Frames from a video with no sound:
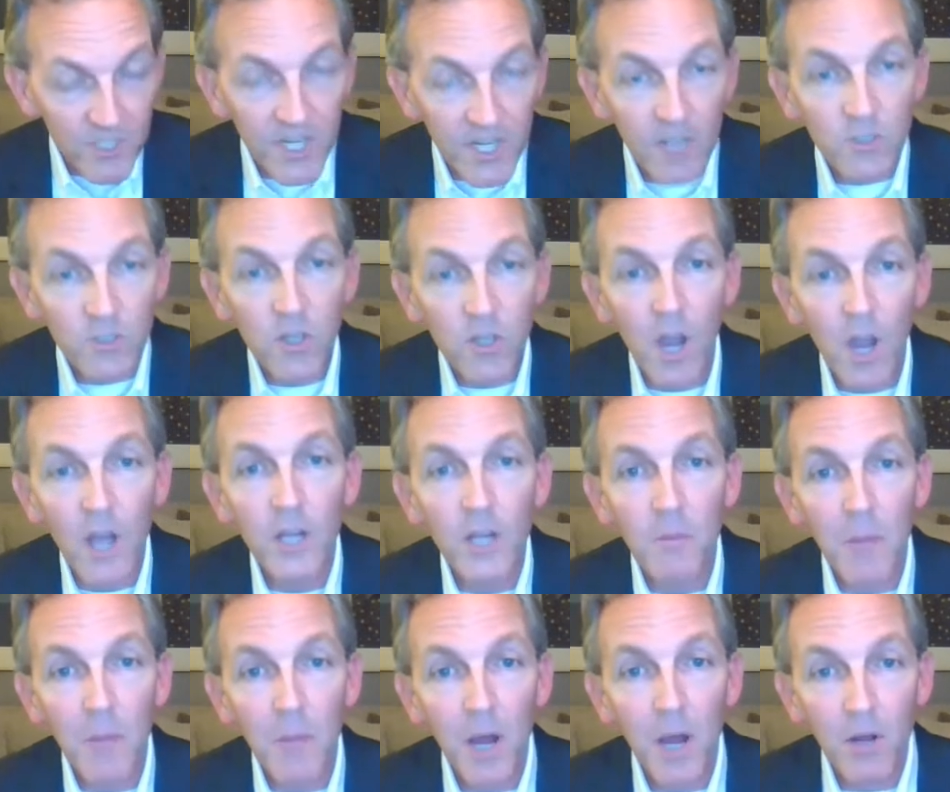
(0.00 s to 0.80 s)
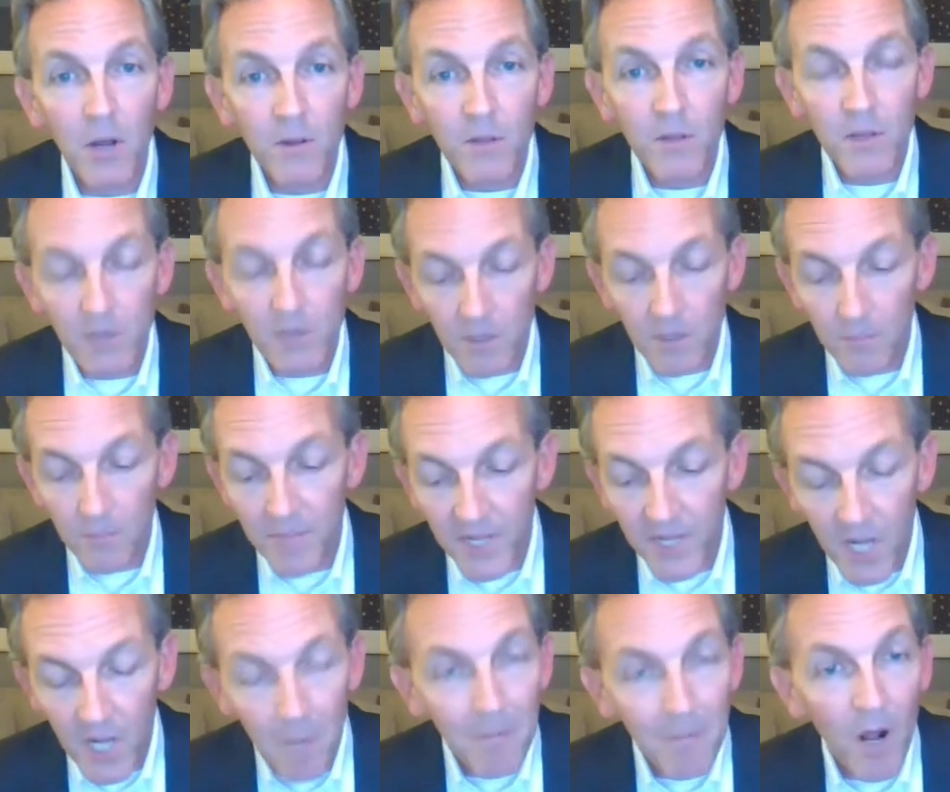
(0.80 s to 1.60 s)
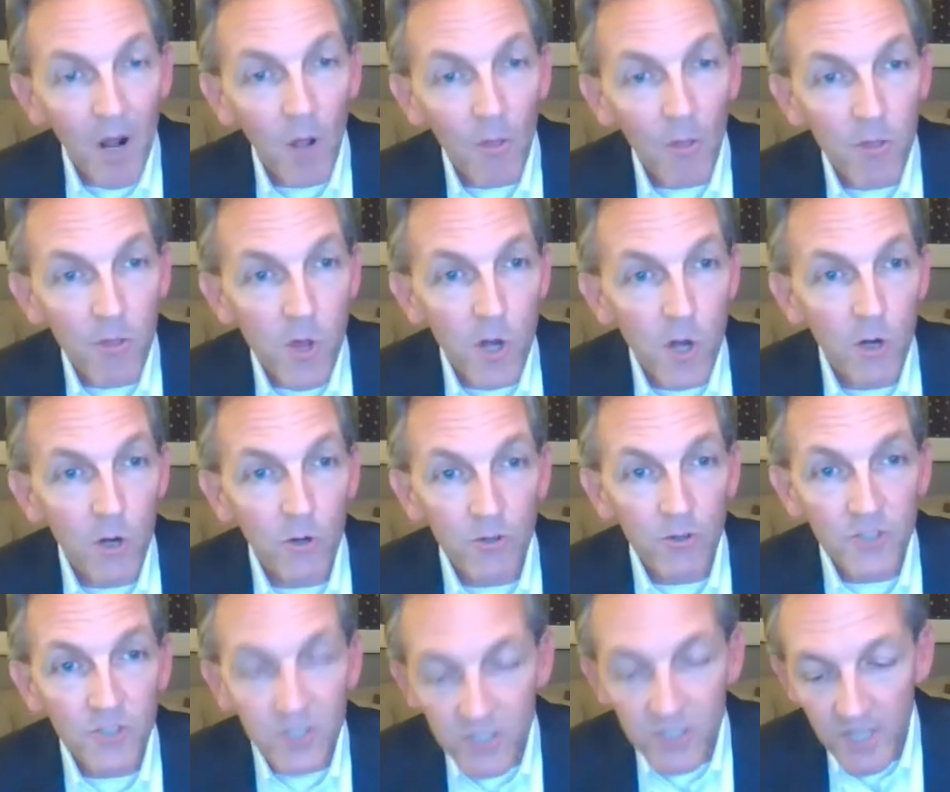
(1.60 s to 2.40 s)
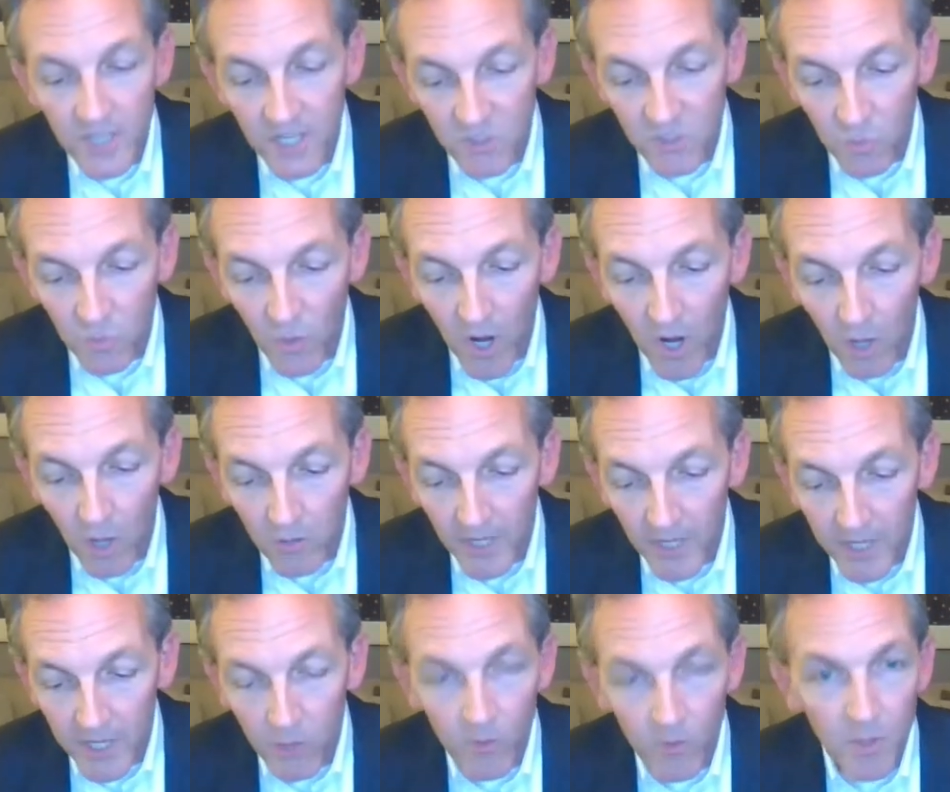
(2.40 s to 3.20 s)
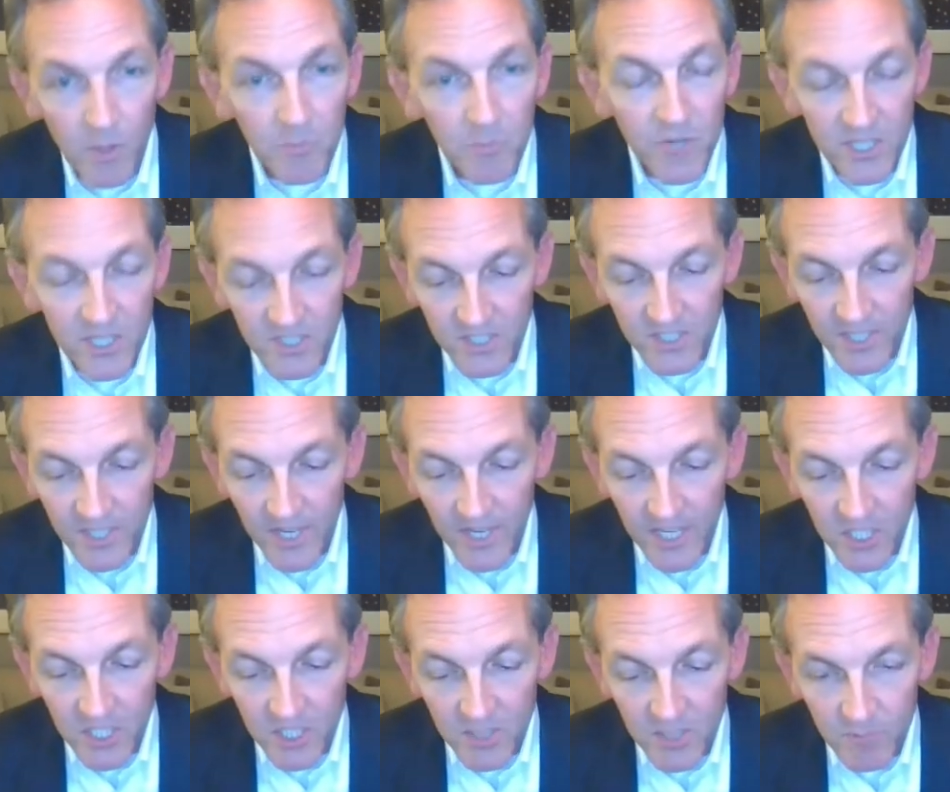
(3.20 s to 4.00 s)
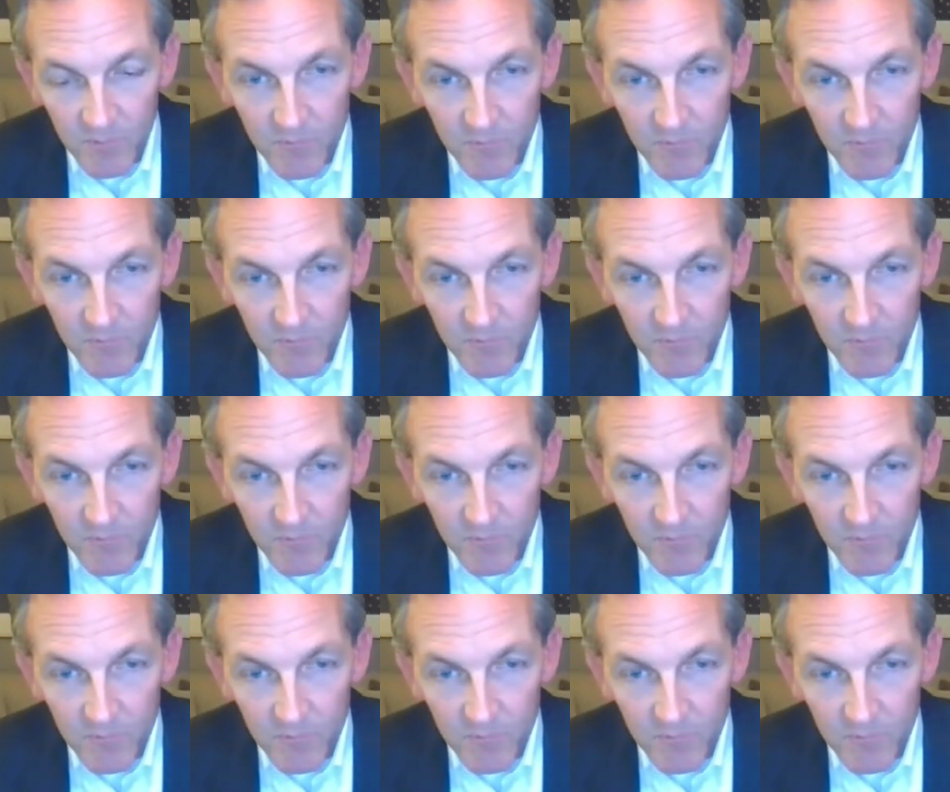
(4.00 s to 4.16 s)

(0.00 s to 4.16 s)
And I'll talk about a bit about those as well later in the presentation.